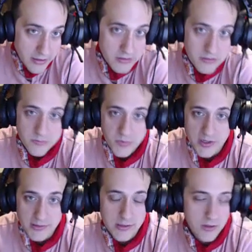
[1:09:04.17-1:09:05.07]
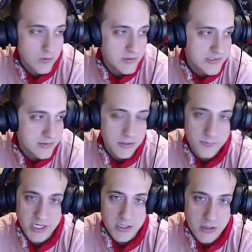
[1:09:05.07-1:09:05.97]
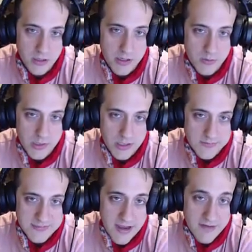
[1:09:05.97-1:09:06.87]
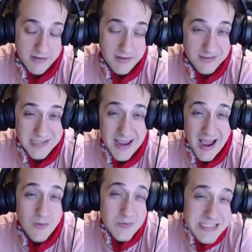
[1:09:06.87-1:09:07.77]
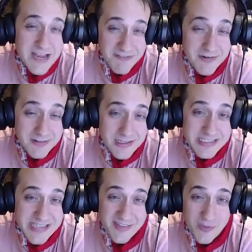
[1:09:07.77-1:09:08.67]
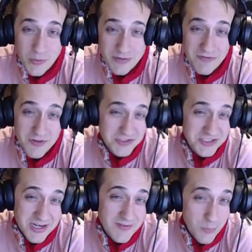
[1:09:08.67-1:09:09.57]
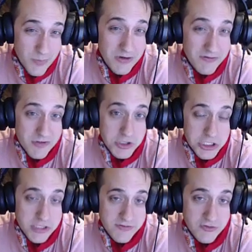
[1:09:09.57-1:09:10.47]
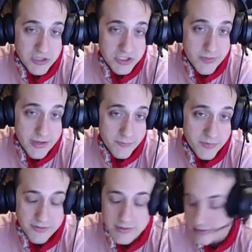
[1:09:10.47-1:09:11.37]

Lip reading: your deck, but, it's a little bit clunkier when it comes to everything else. I would definitely say that Windfall is kind of a better version of Treasure Map,